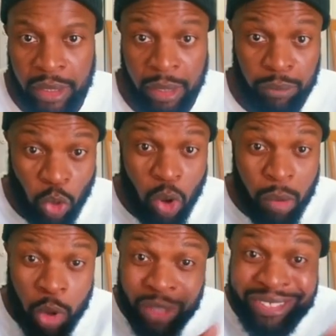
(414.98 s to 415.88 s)
I'm
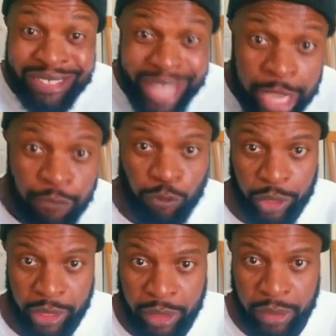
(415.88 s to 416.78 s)
talking about
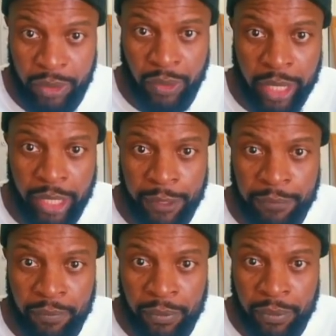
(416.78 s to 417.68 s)
slavery, okay?
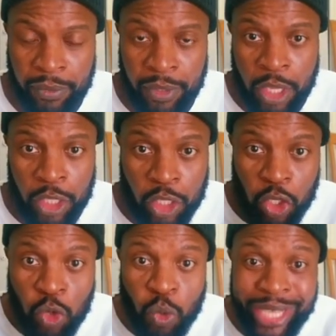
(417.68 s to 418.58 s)
The
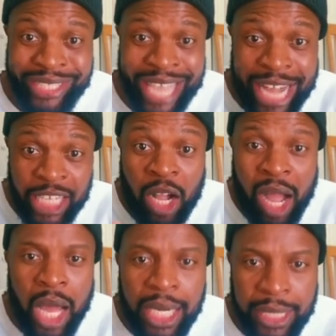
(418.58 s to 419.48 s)
U.S. hadn't
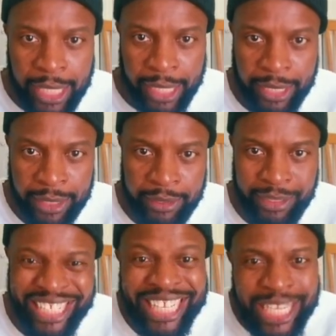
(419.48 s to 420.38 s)

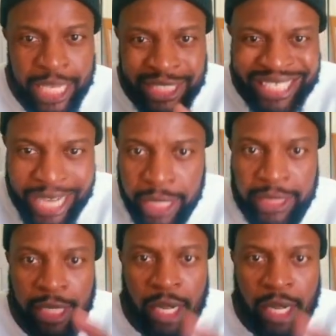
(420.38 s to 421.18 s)
colonized, didn't get a chance to